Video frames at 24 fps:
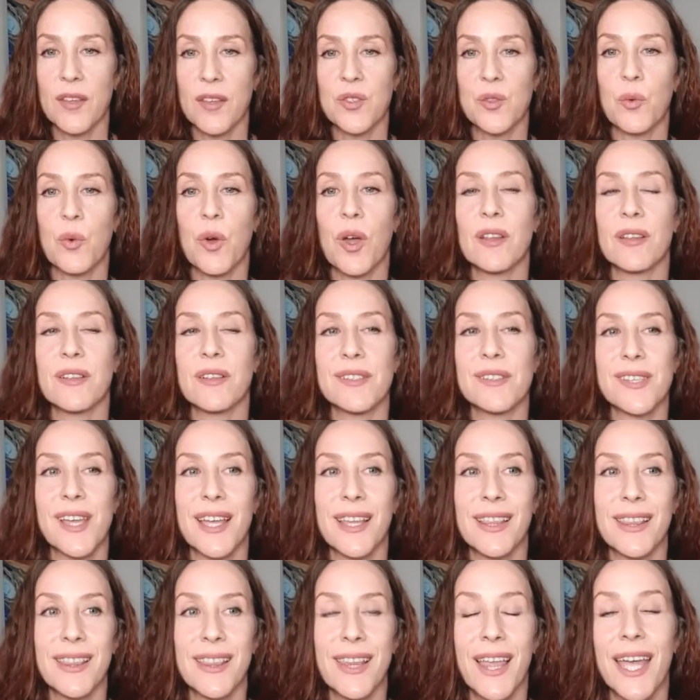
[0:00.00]
as well as
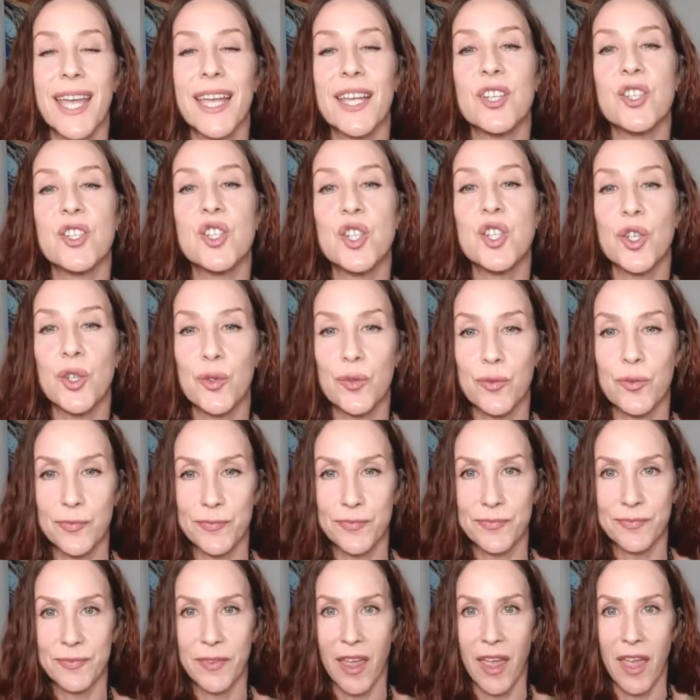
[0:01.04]
I like to.
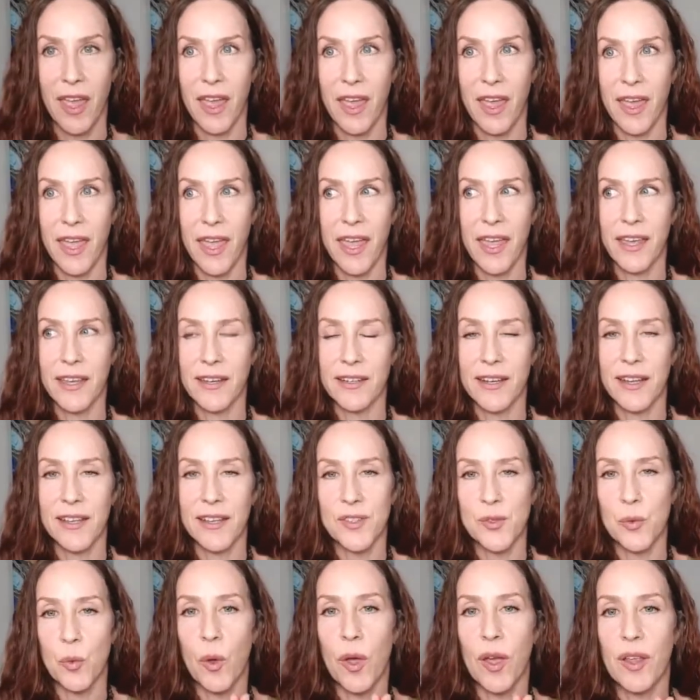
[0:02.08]
And
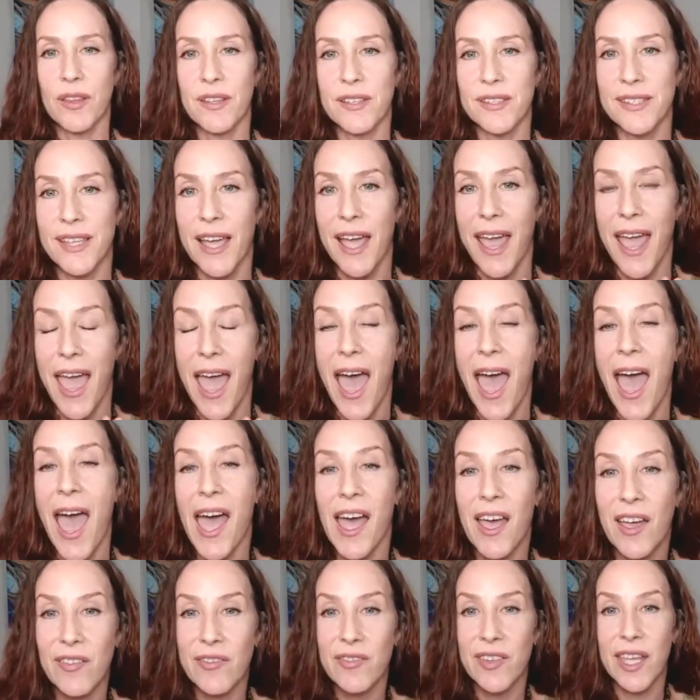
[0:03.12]
as well as I
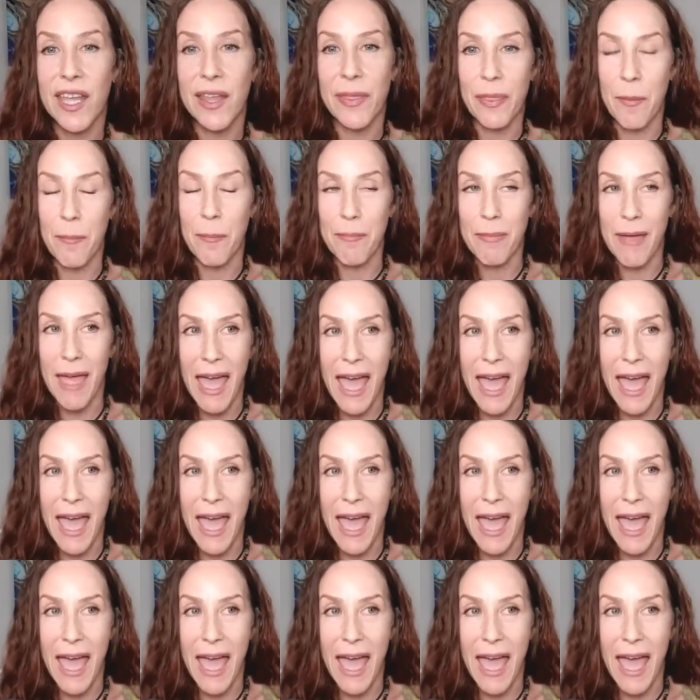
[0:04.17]
have in the